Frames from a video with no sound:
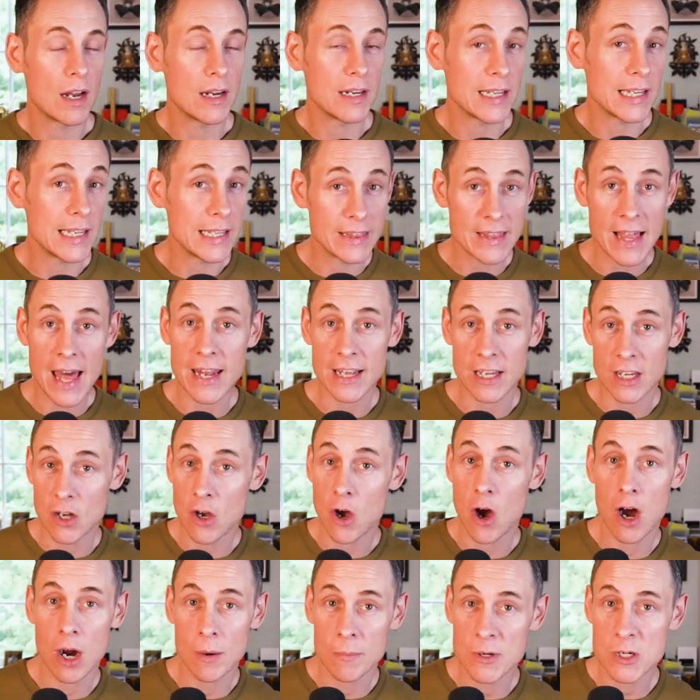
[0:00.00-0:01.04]
an e- that
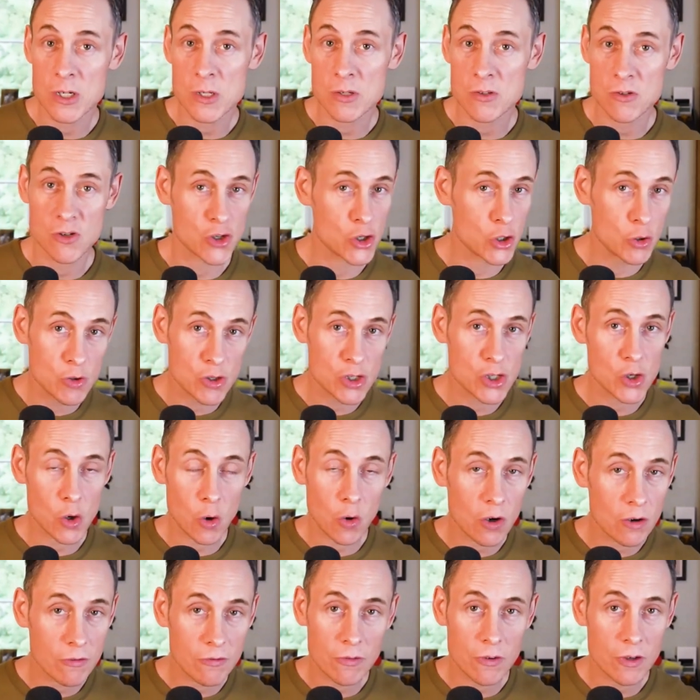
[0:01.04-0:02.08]
e-commerce shoe
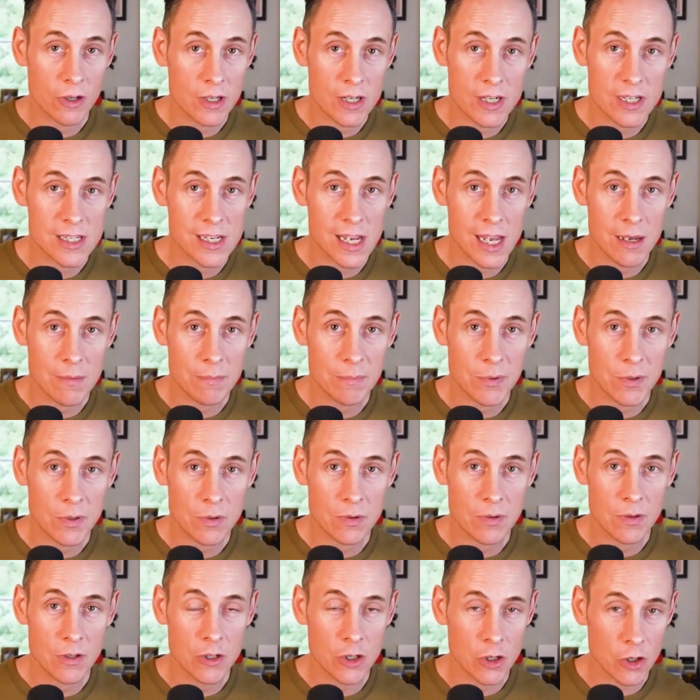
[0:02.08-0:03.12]
store, for
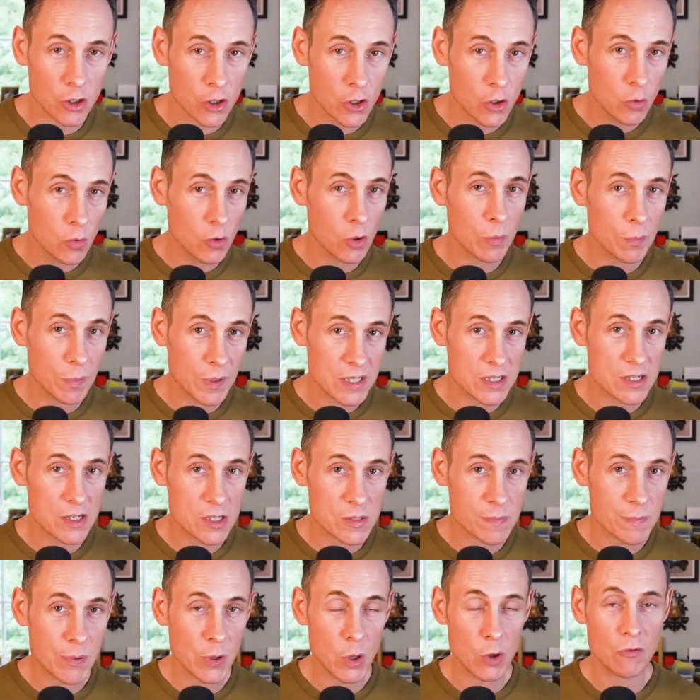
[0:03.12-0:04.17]
example, your Google
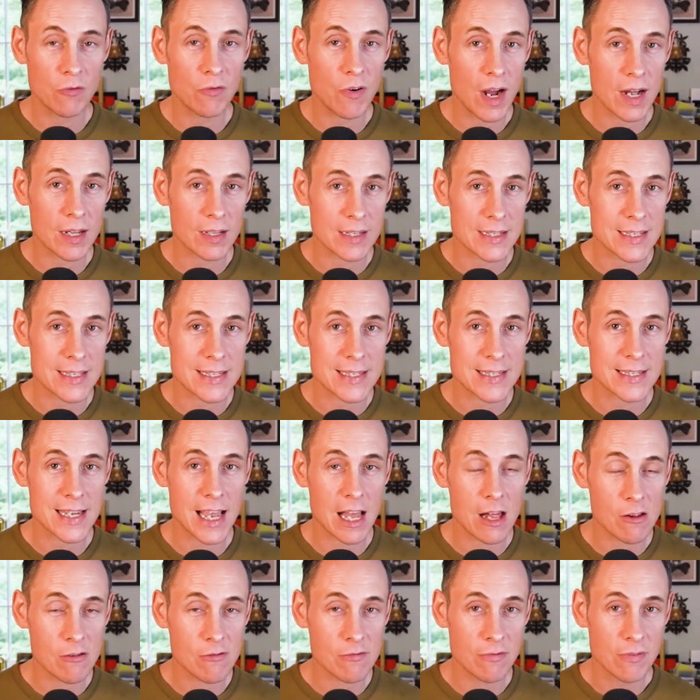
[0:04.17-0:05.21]
business profile
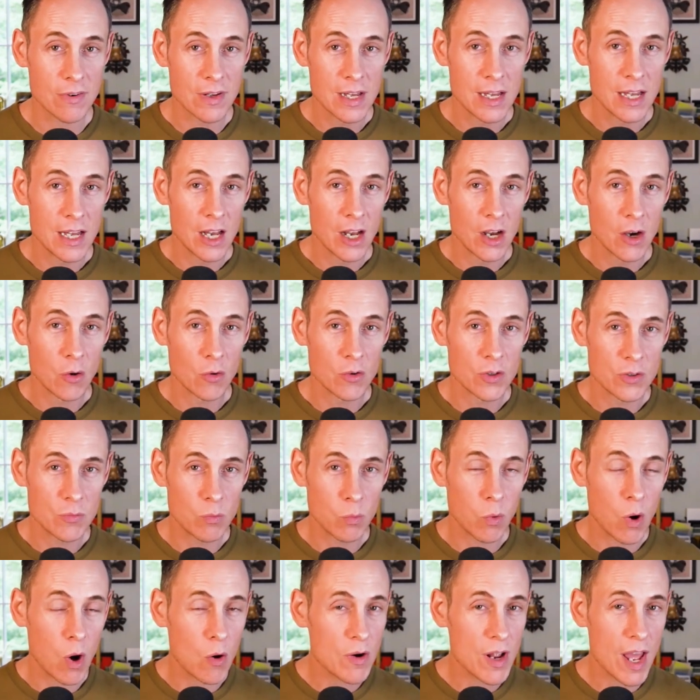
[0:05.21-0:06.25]
itself
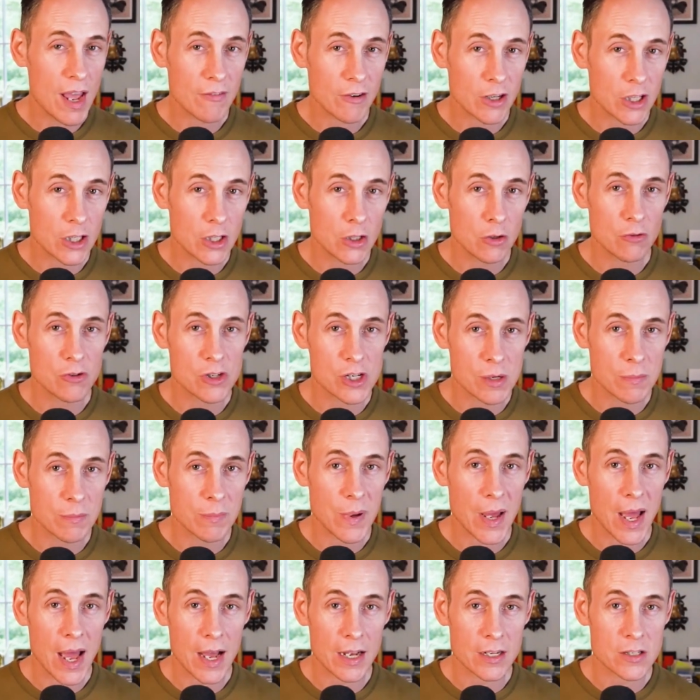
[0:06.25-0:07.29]
won't have a huge
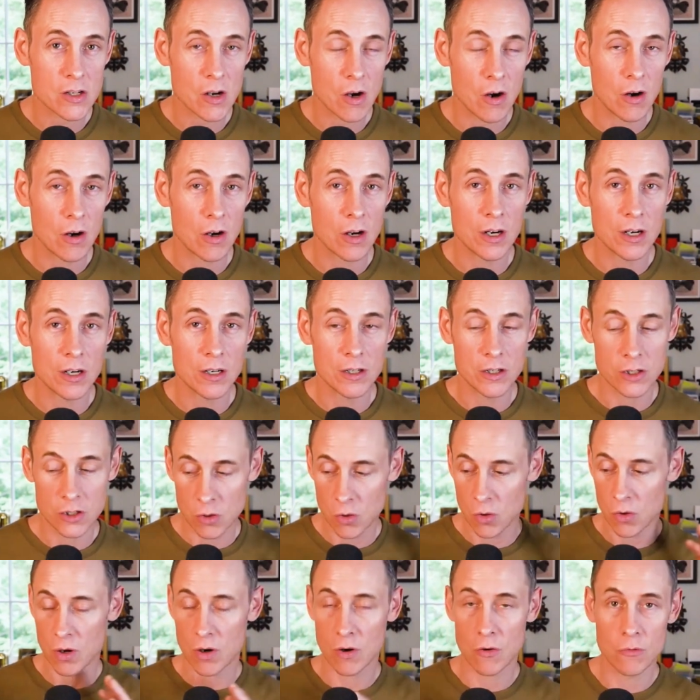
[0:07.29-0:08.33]
impact on
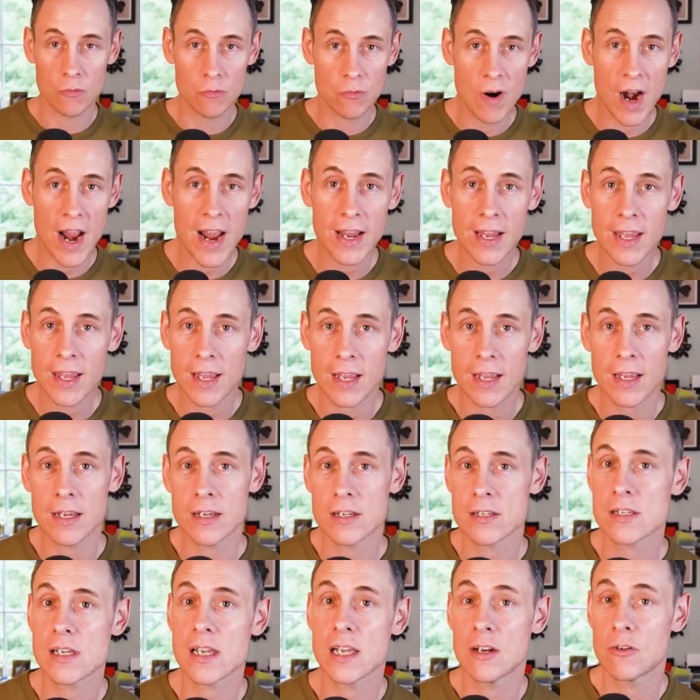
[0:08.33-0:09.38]
your
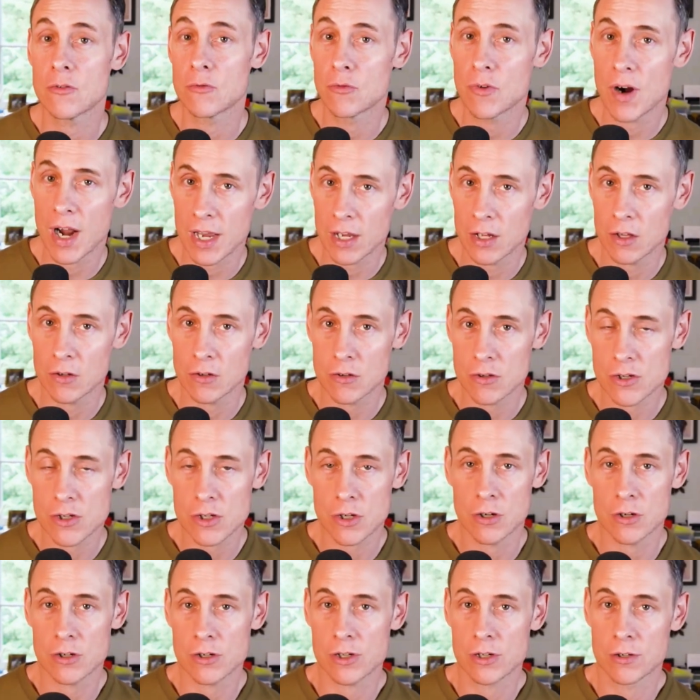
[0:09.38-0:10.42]
rankings in regular
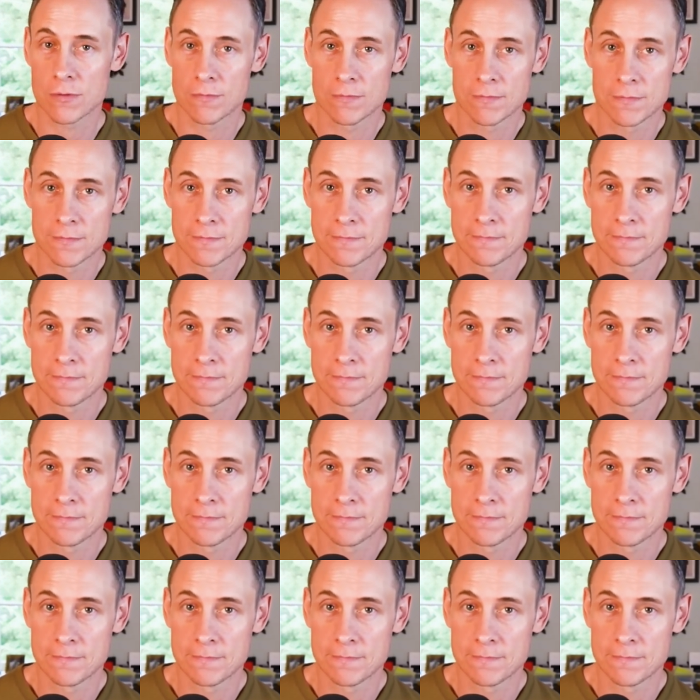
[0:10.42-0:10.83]
search.